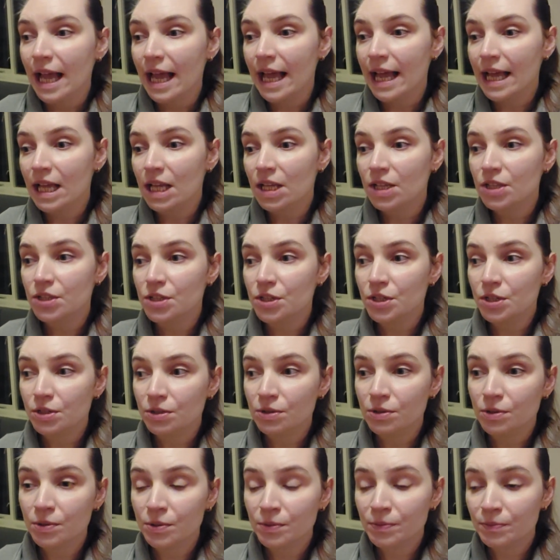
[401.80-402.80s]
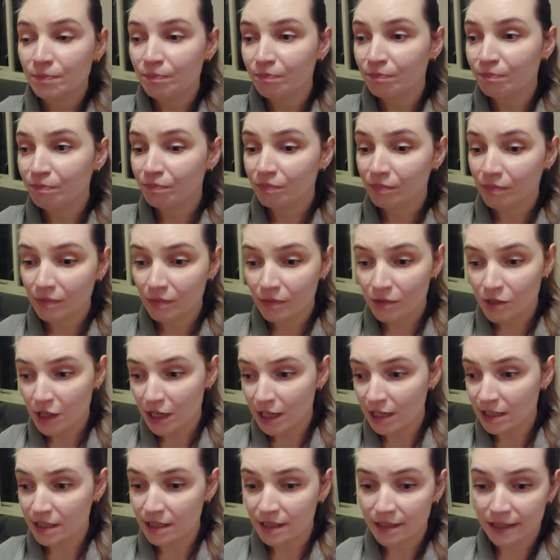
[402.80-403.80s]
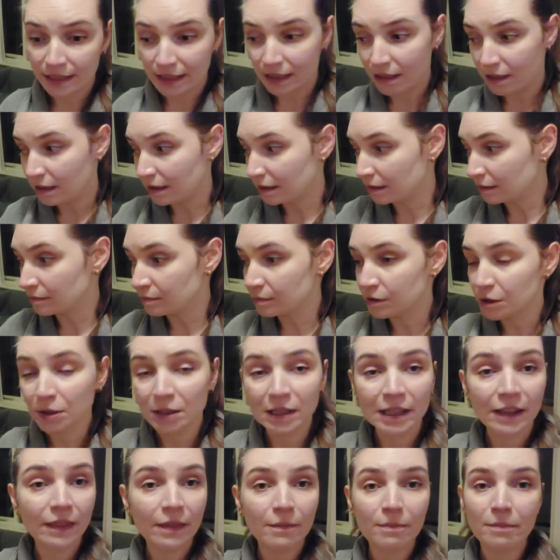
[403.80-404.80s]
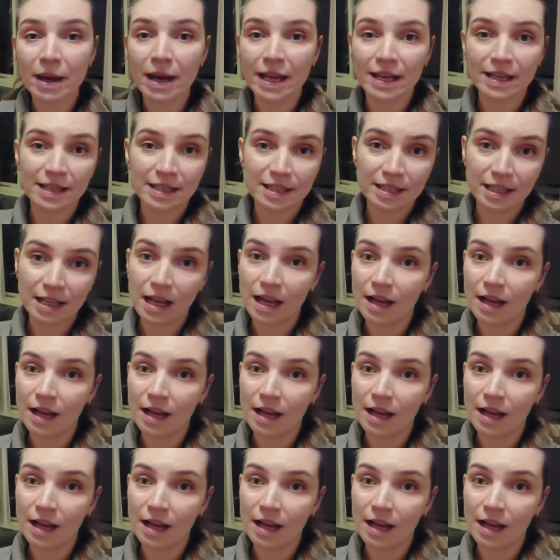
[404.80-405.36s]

and to just to clean the mess